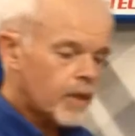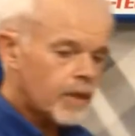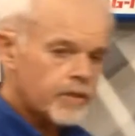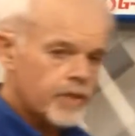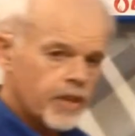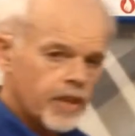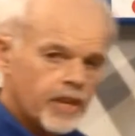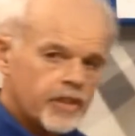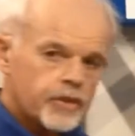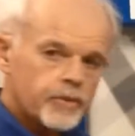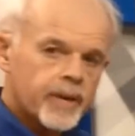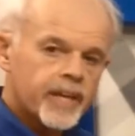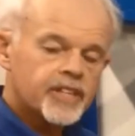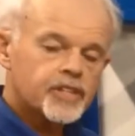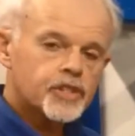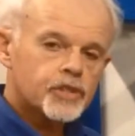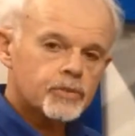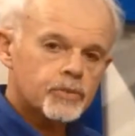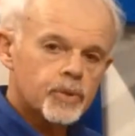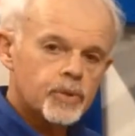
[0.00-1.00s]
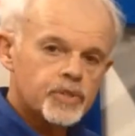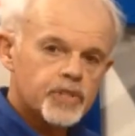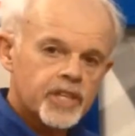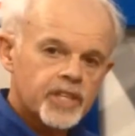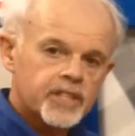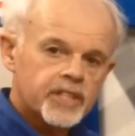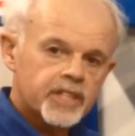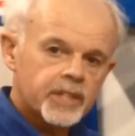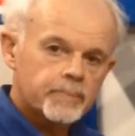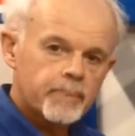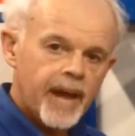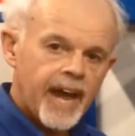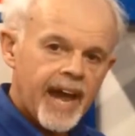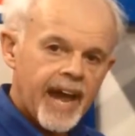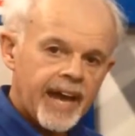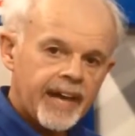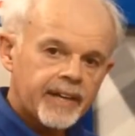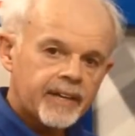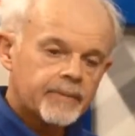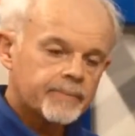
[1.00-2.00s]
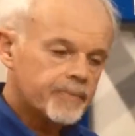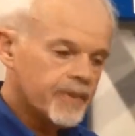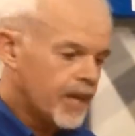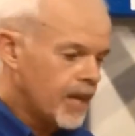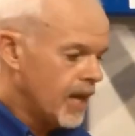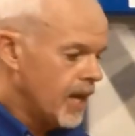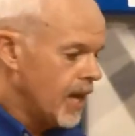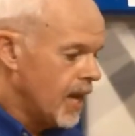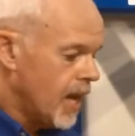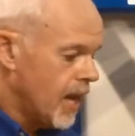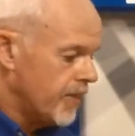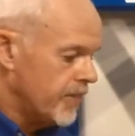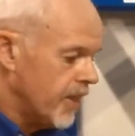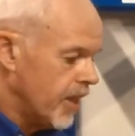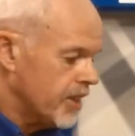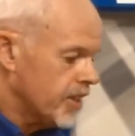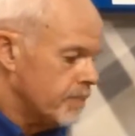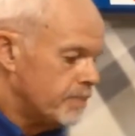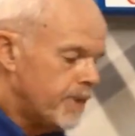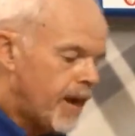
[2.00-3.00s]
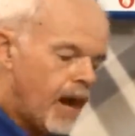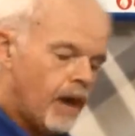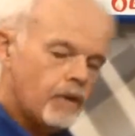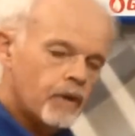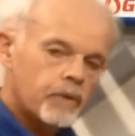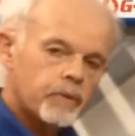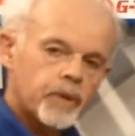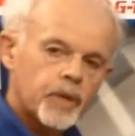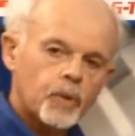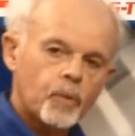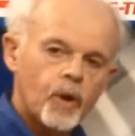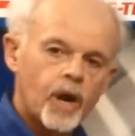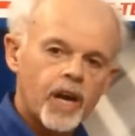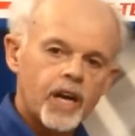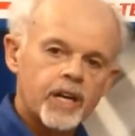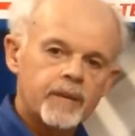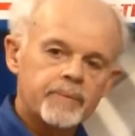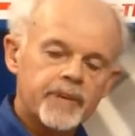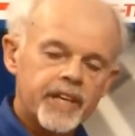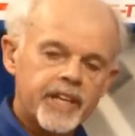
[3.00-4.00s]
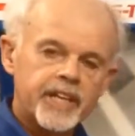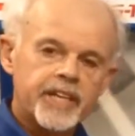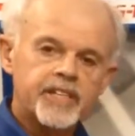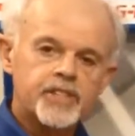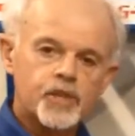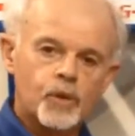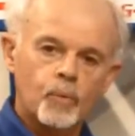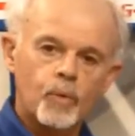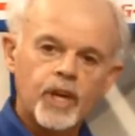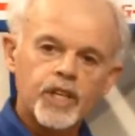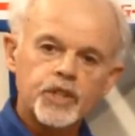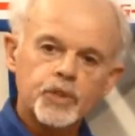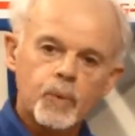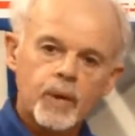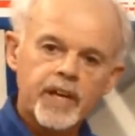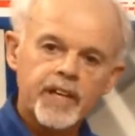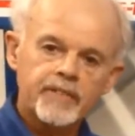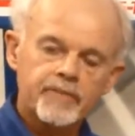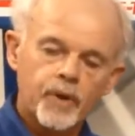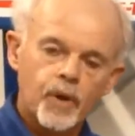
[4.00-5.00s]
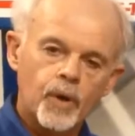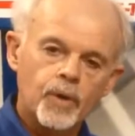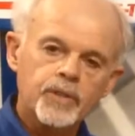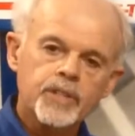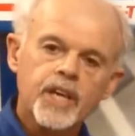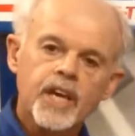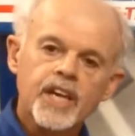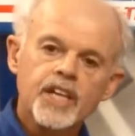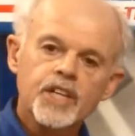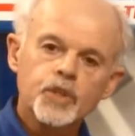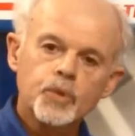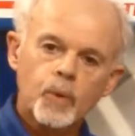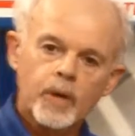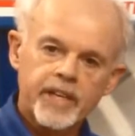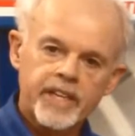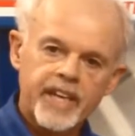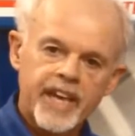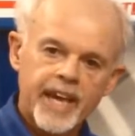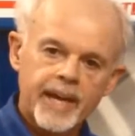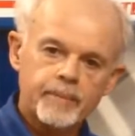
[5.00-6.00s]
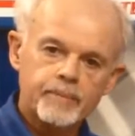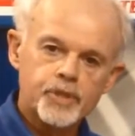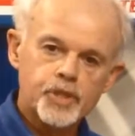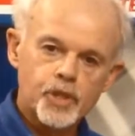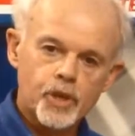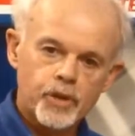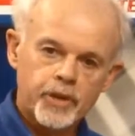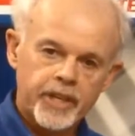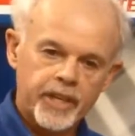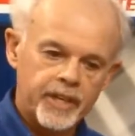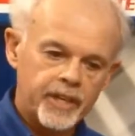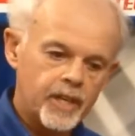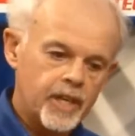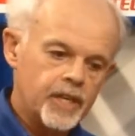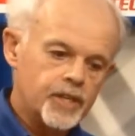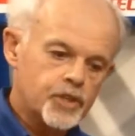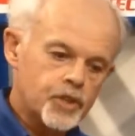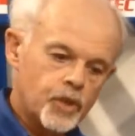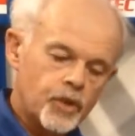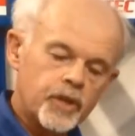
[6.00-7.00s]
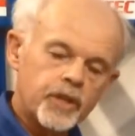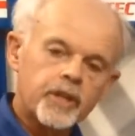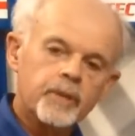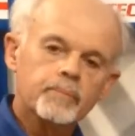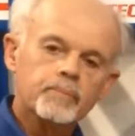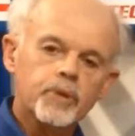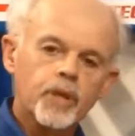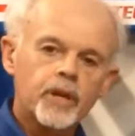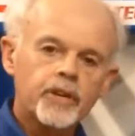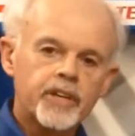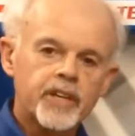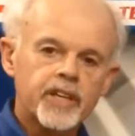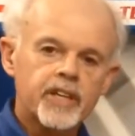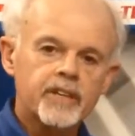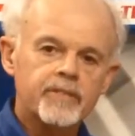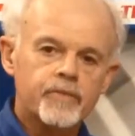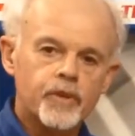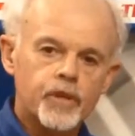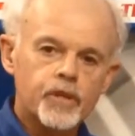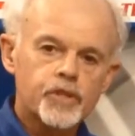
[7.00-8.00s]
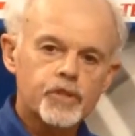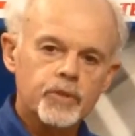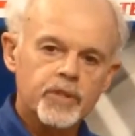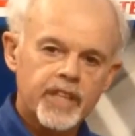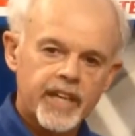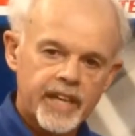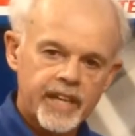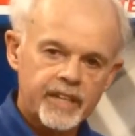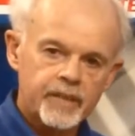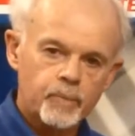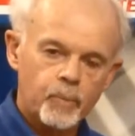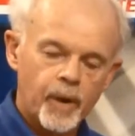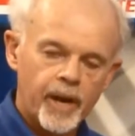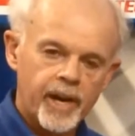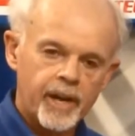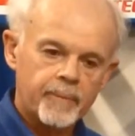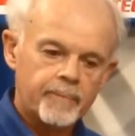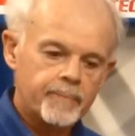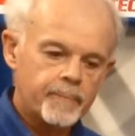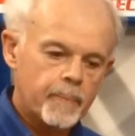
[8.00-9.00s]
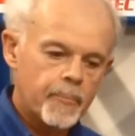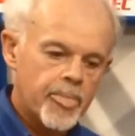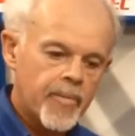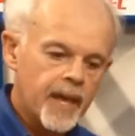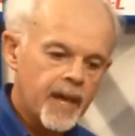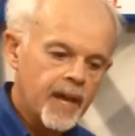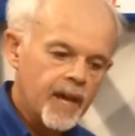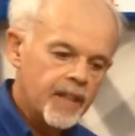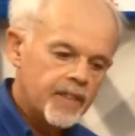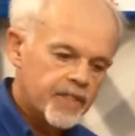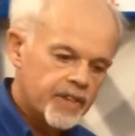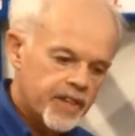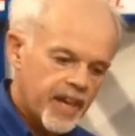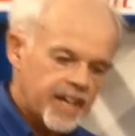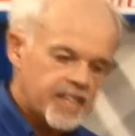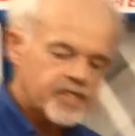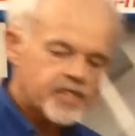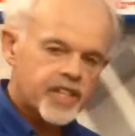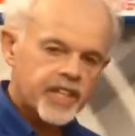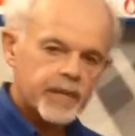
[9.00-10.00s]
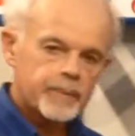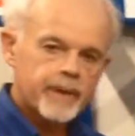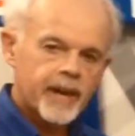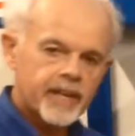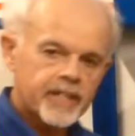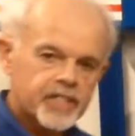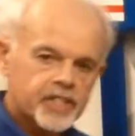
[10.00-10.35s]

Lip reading: The other end screws into the back. And then the power requirement is a 120 volt, 20 amp circuit, so you can plug it in virtually anywhere. The nice thing about a